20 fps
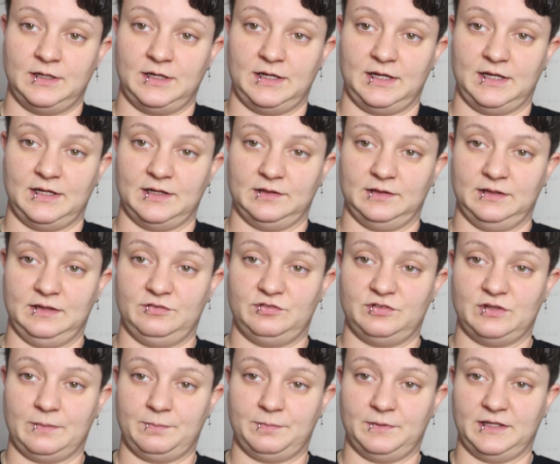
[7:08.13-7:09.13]
and it lifts
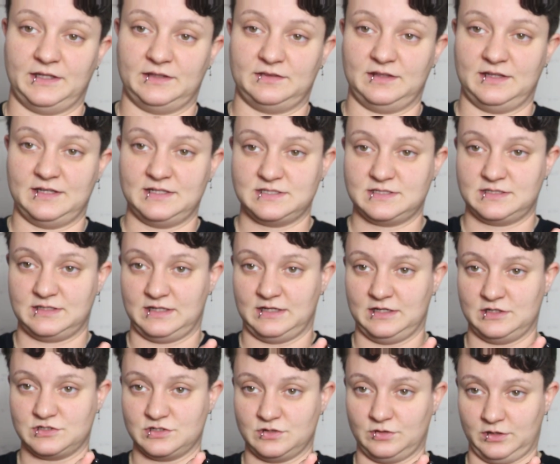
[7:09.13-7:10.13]
up like this and
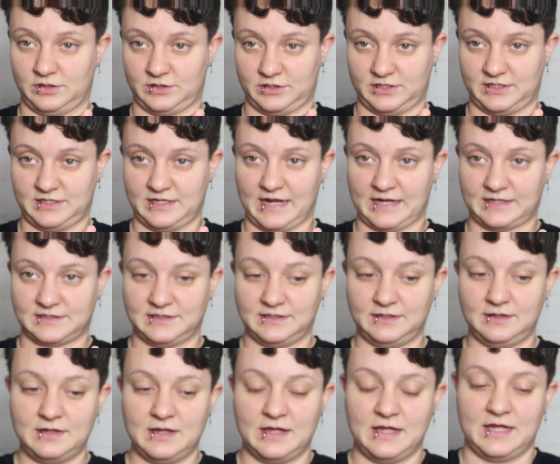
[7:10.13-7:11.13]
it's no longer connected,